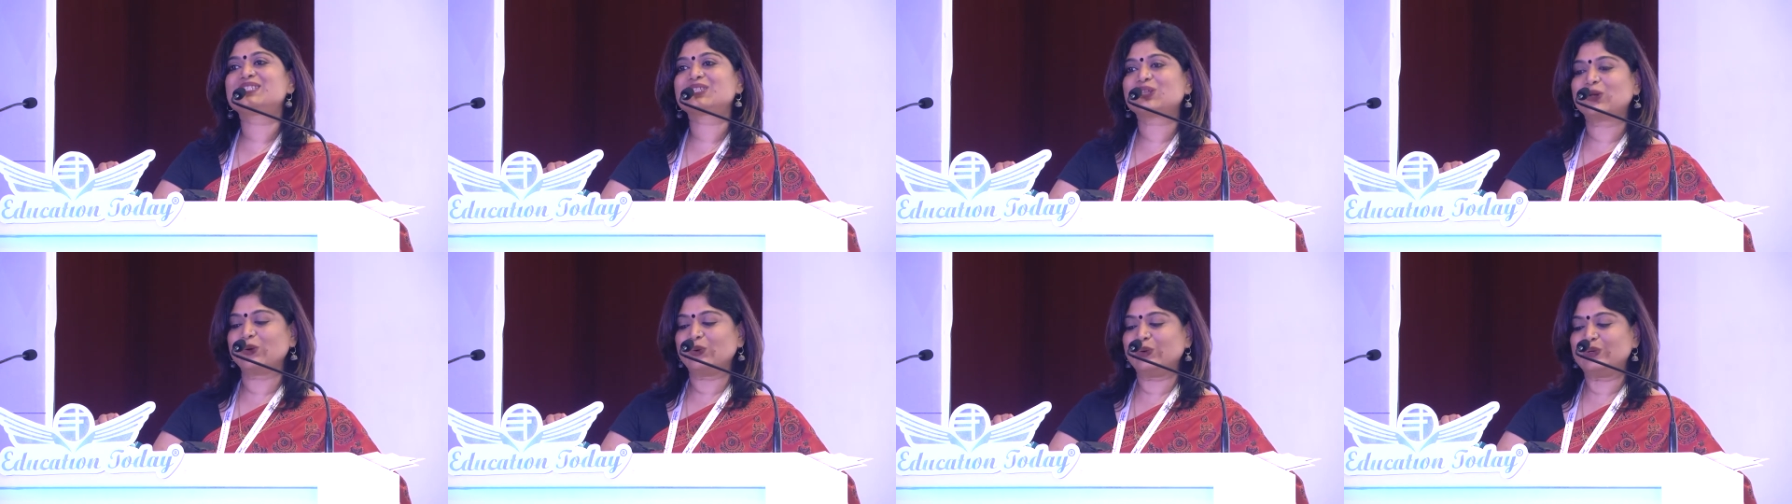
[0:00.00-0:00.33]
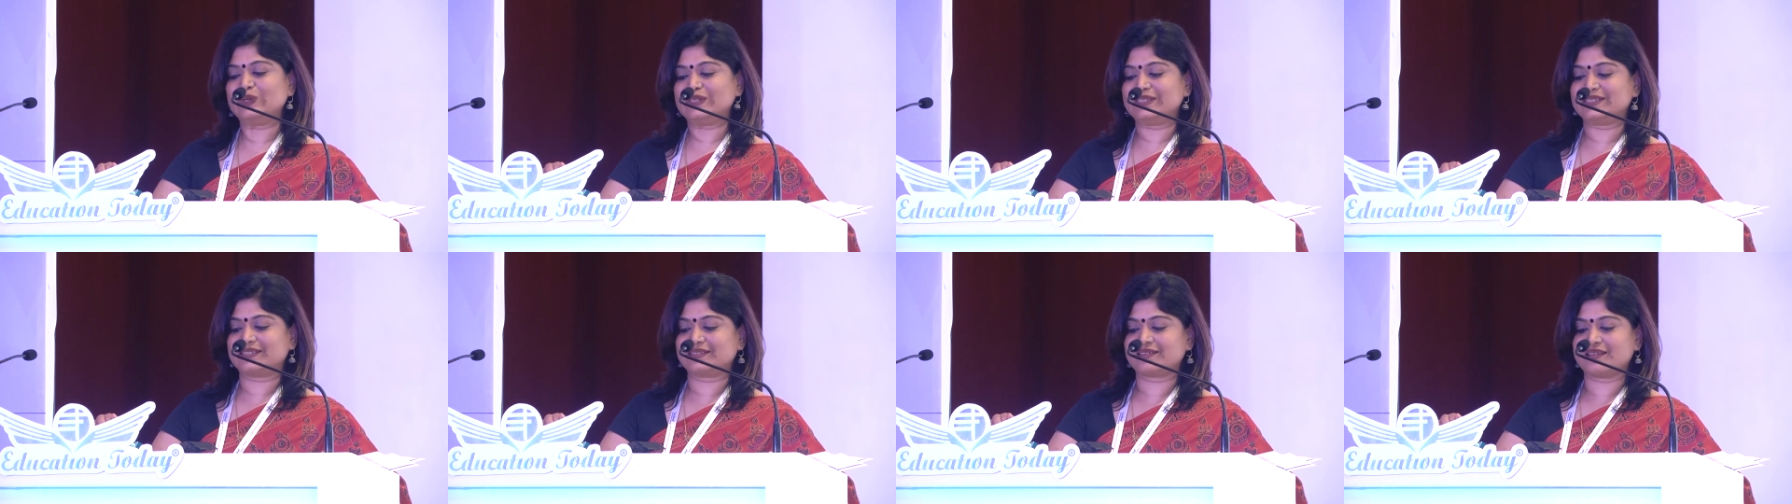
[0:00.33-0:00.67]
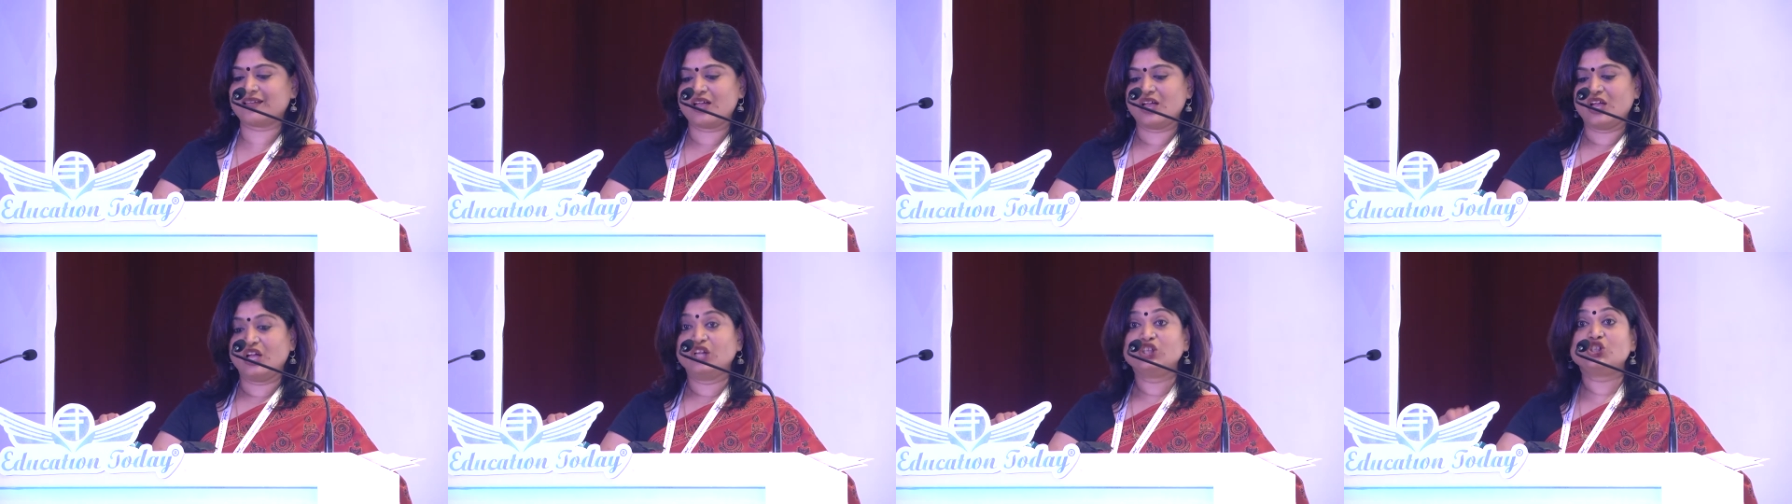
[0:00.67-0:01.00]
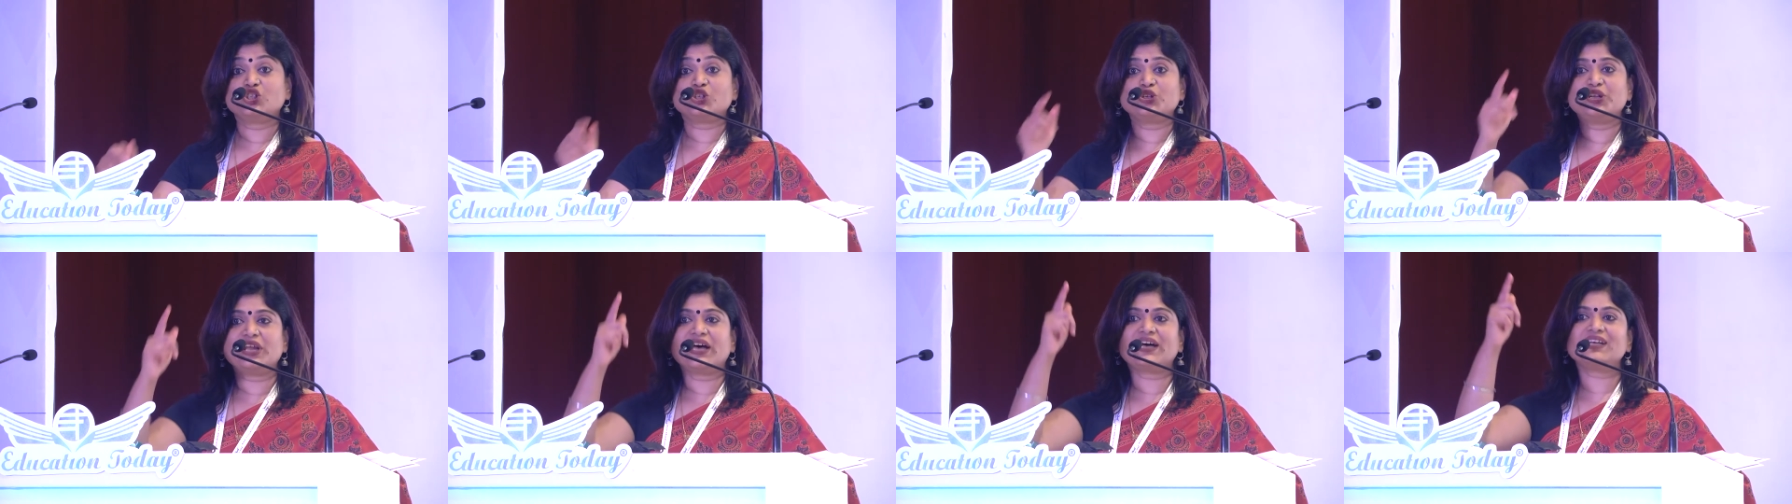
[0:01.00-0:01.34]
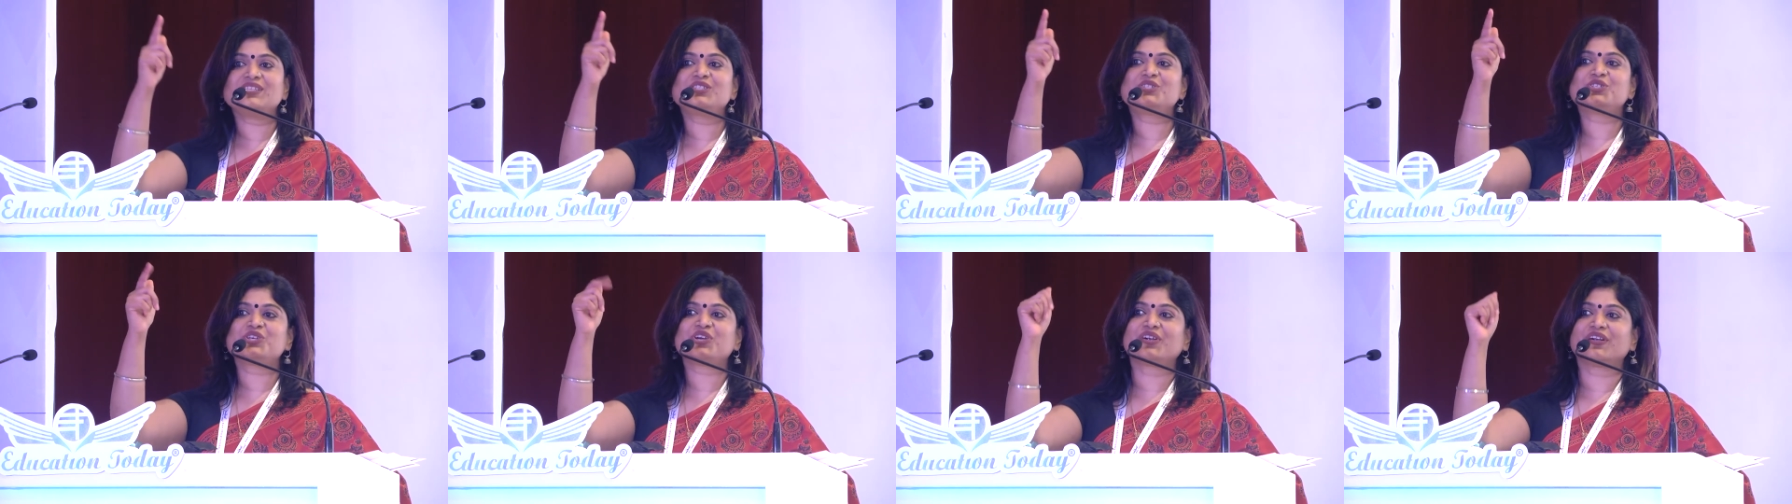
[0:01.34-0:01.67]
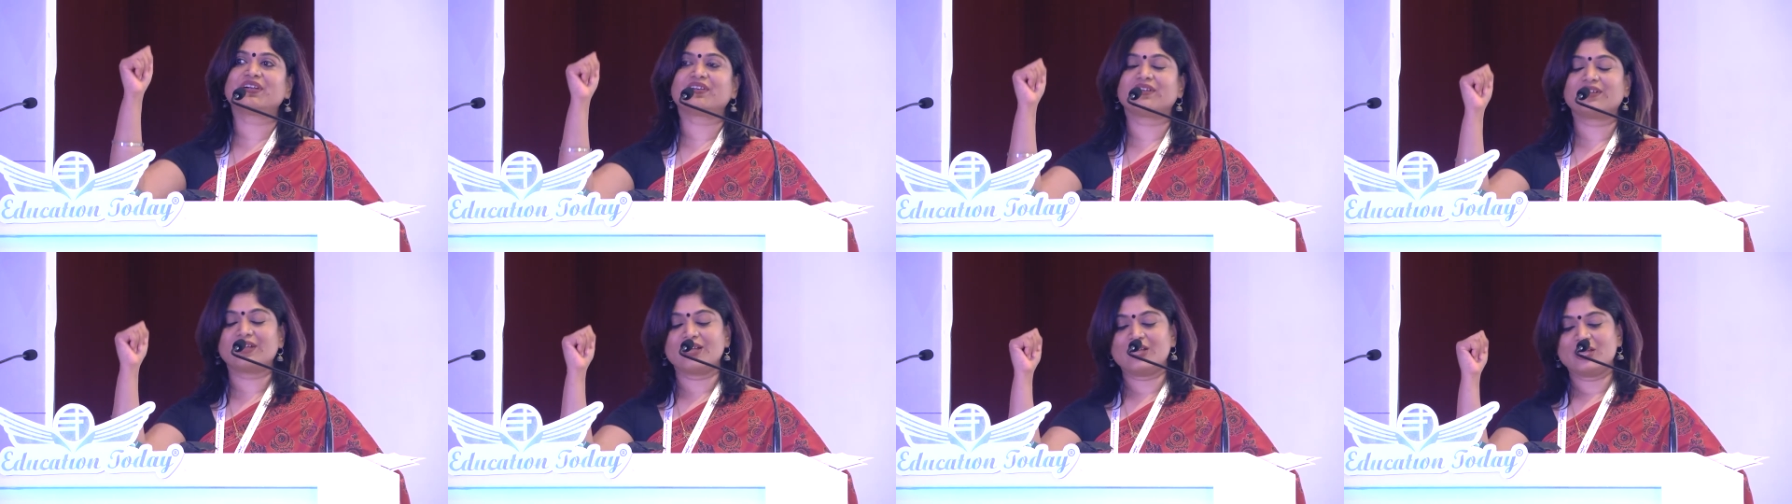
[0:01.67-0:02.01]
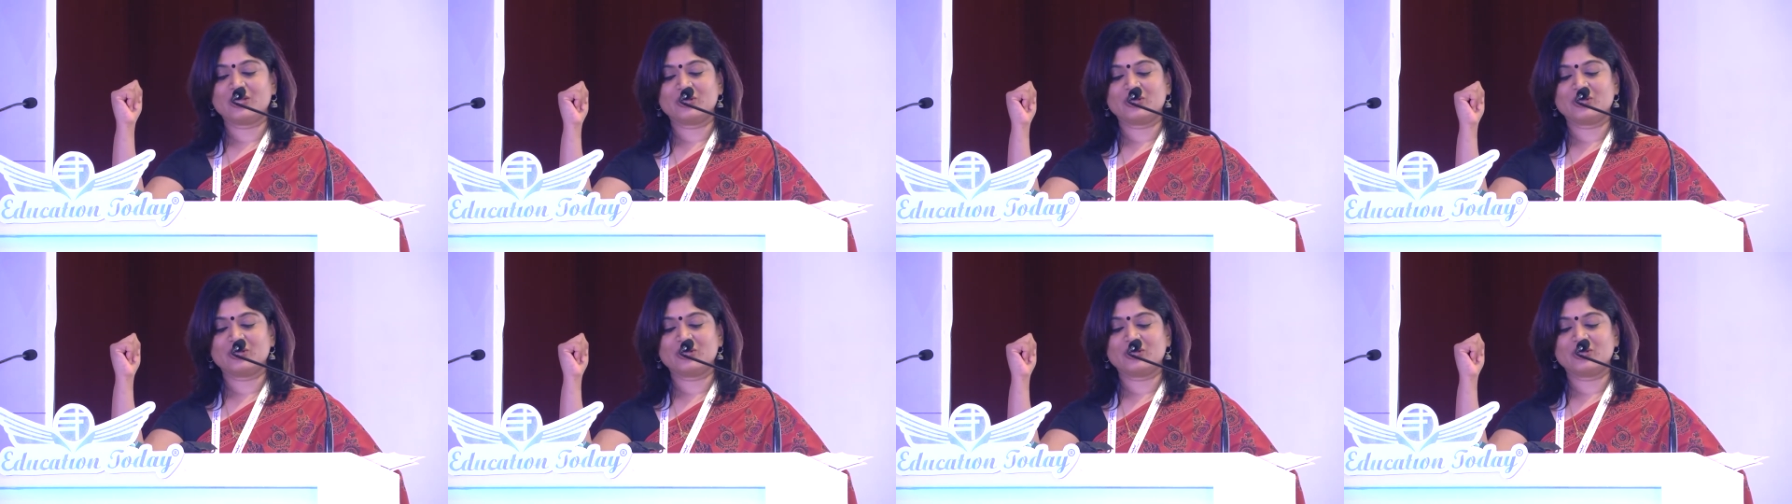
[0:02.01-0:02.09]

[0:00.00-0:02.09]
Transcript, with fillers: schools to nurture